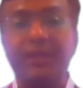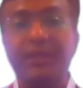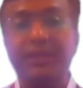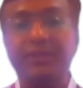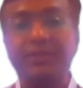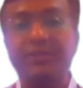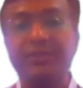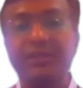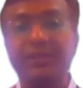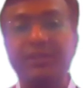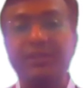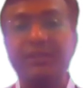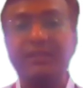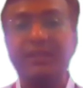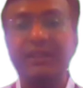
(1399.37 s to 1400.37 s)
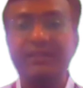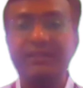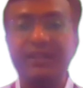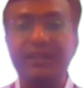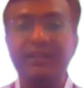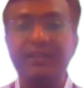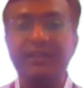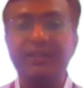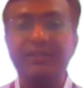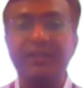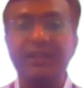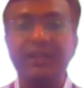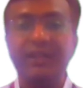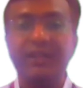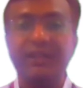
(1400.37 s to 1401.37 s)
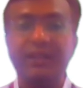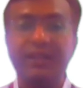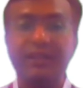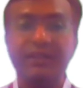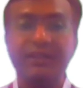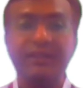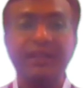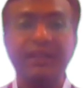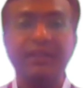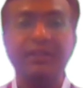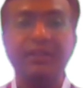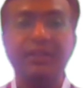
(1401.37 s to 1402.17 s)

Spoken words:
engineers and scientists can design